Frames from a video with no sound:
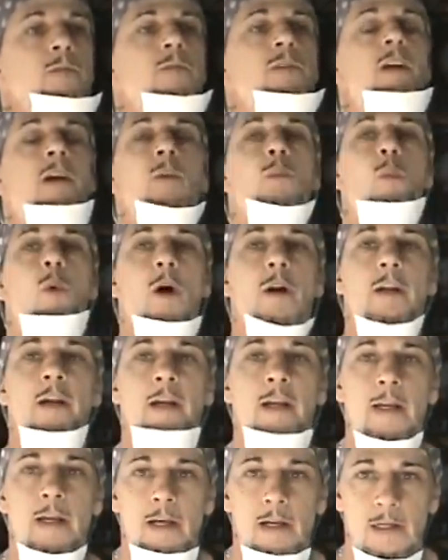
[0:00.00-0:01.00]
than what
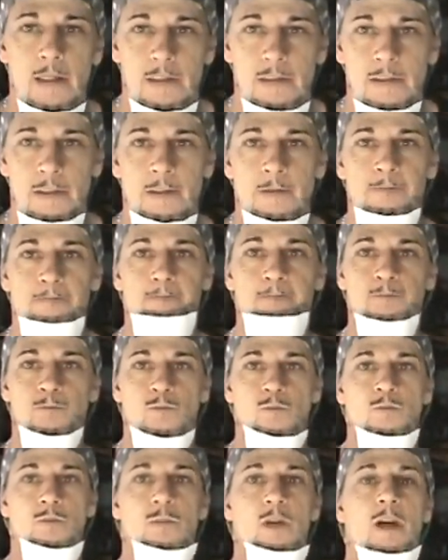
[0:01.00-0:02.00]
it is.
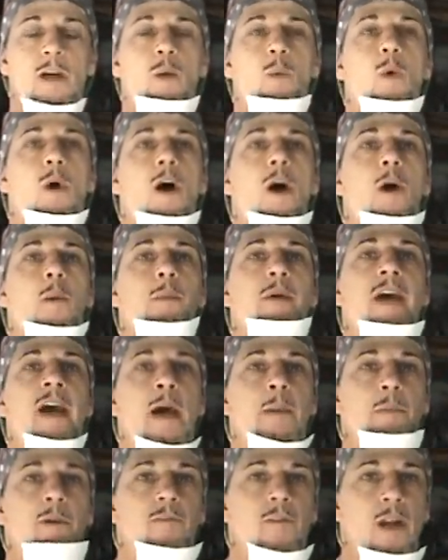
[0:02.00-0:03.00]
It will help
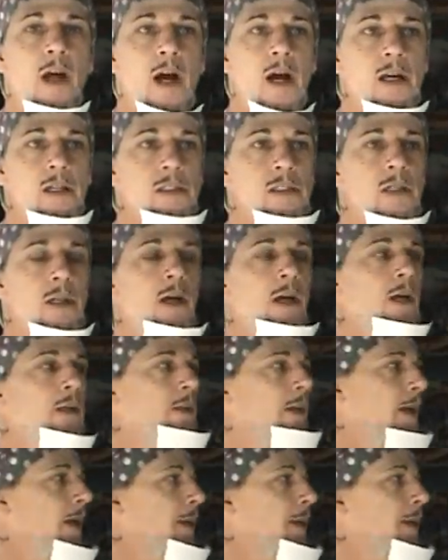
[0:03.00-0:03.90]
camouflage the